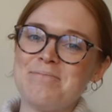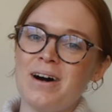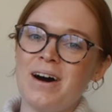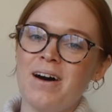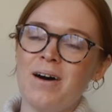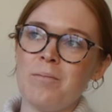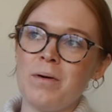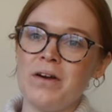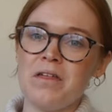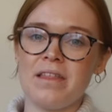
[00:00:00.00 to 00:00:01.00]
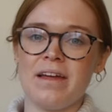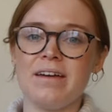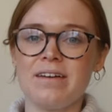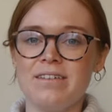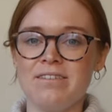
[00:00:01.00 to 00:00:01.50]
are both
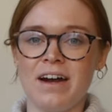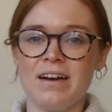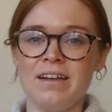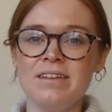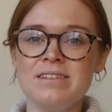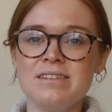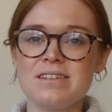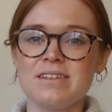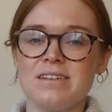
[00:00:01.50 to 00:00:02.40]
like raglans.